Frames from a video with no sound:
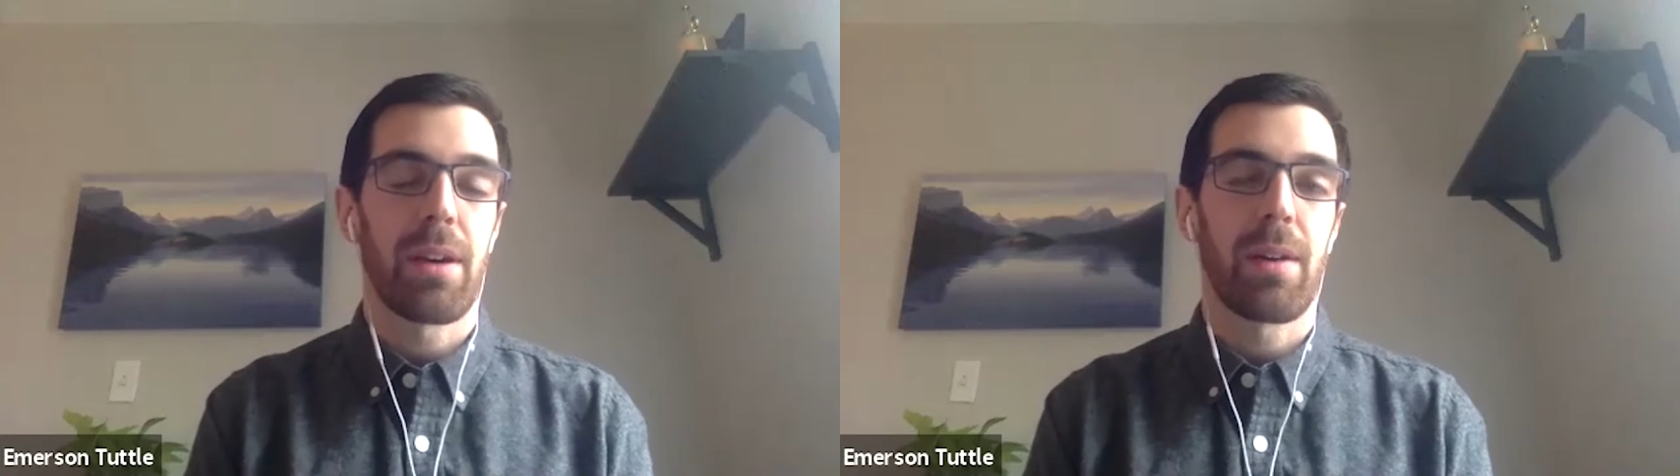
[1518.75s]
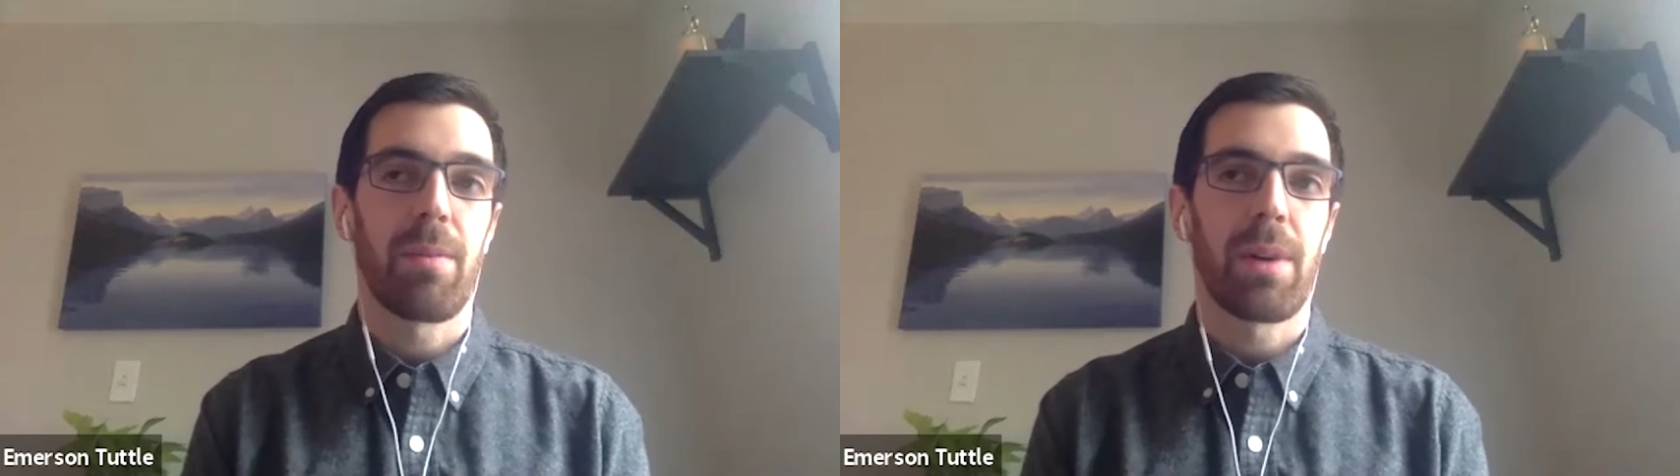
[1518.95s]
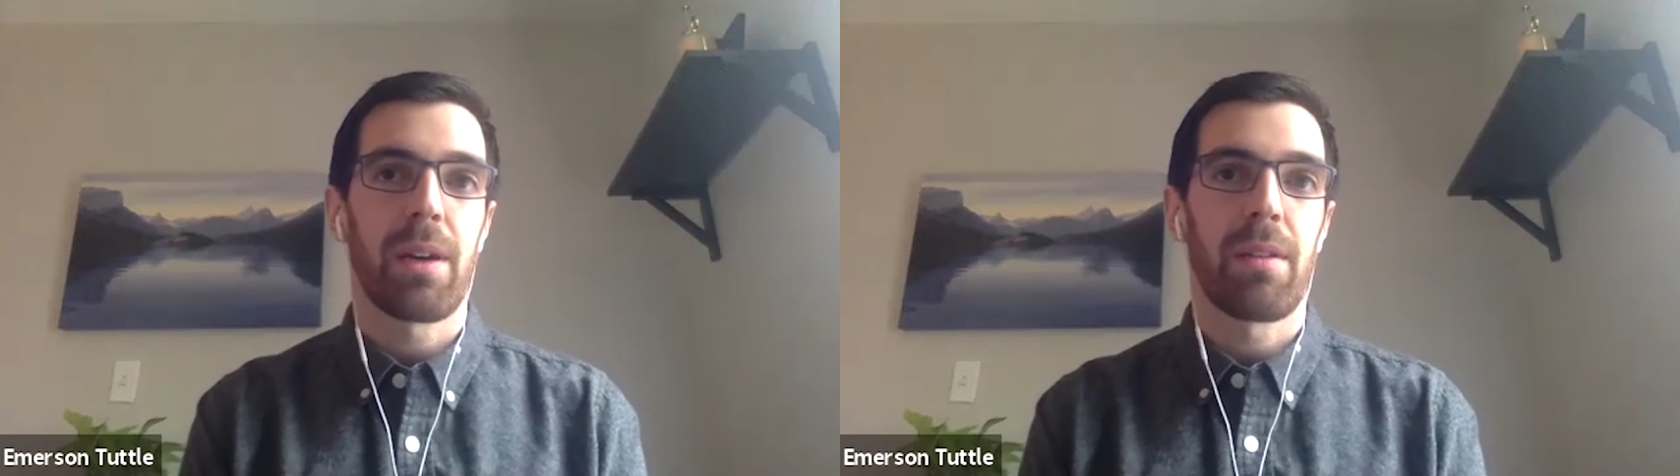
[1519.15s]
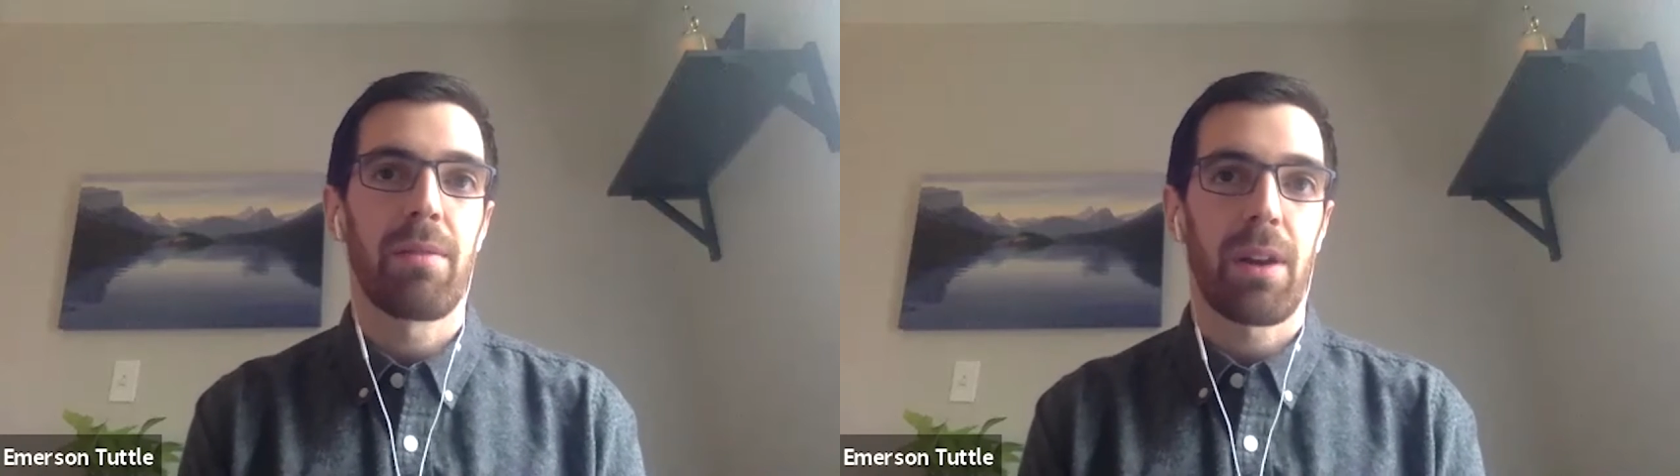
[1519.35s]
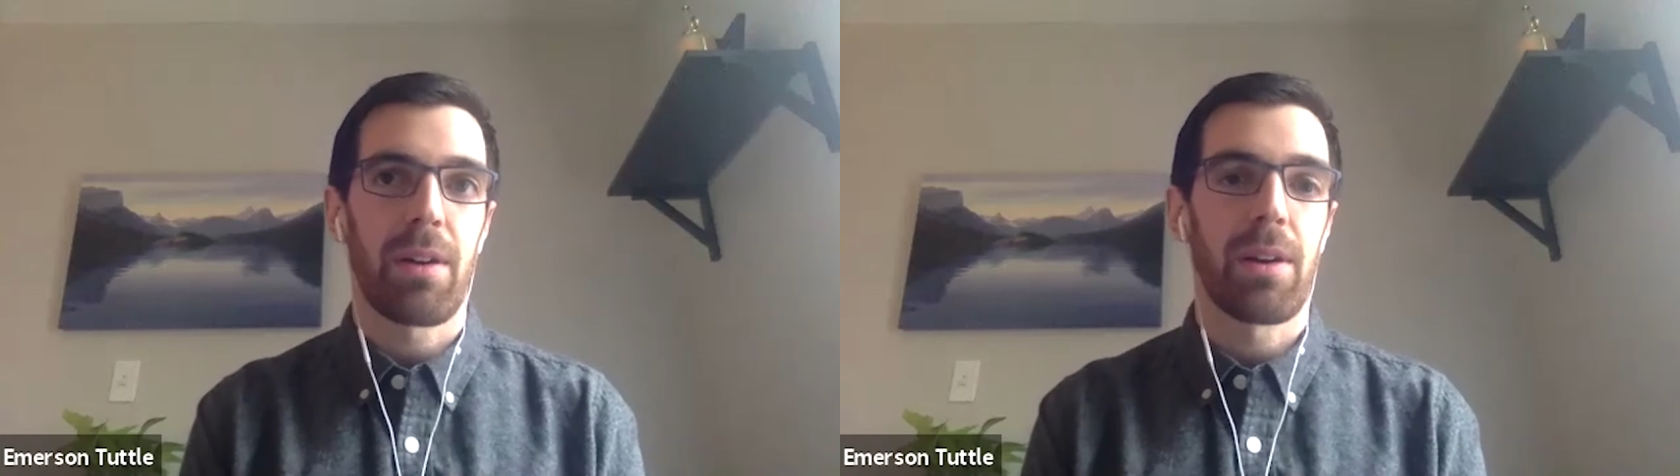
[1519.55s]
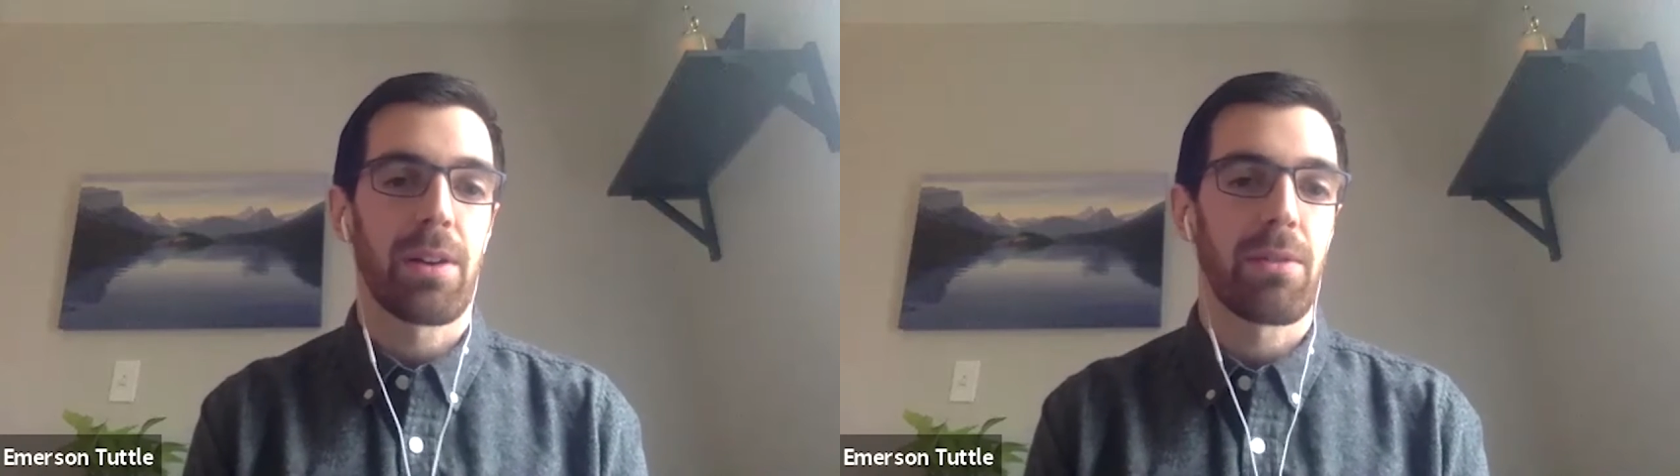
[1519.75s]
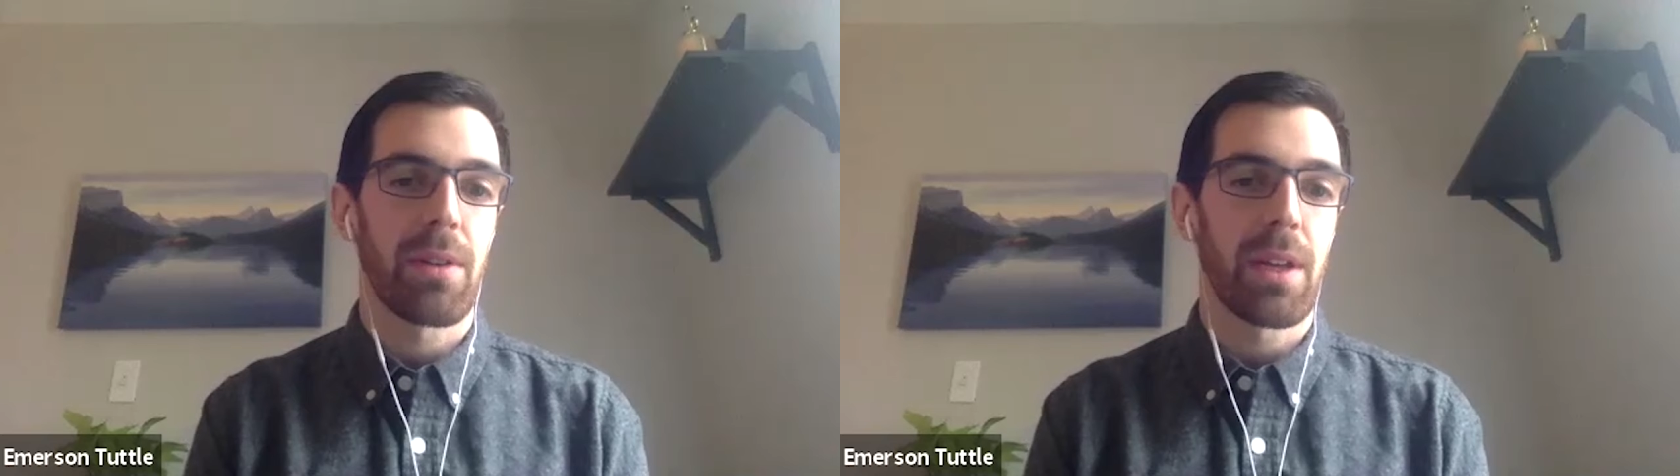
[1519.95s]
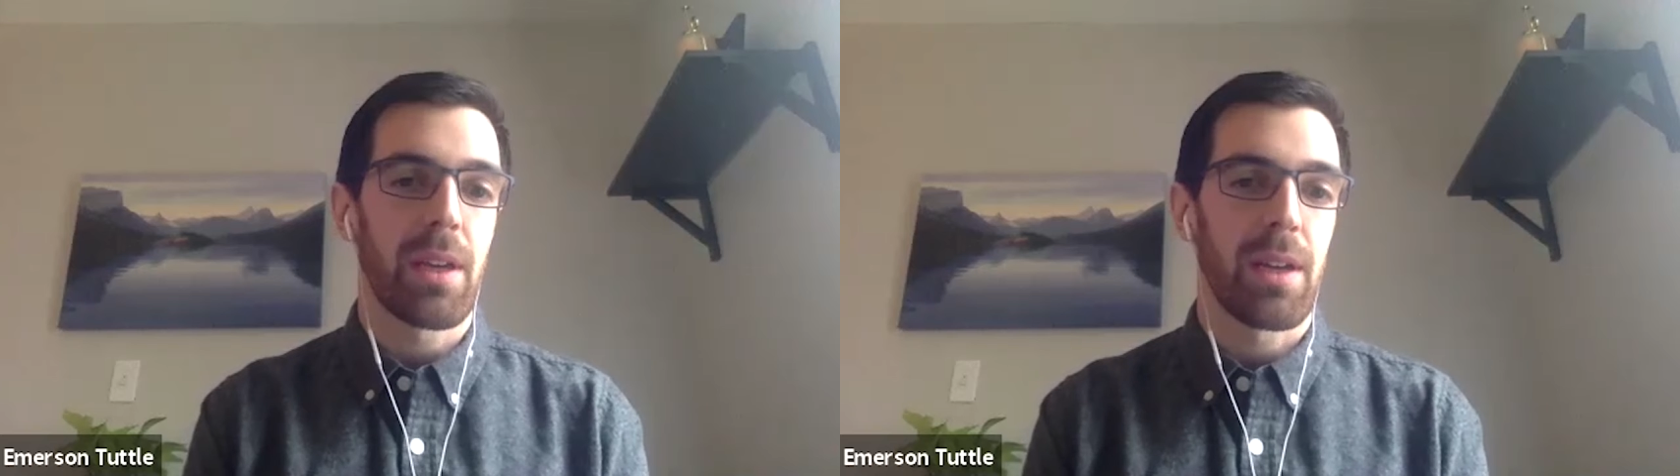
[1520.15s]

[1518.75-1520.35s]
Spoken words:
up my veterinary degree.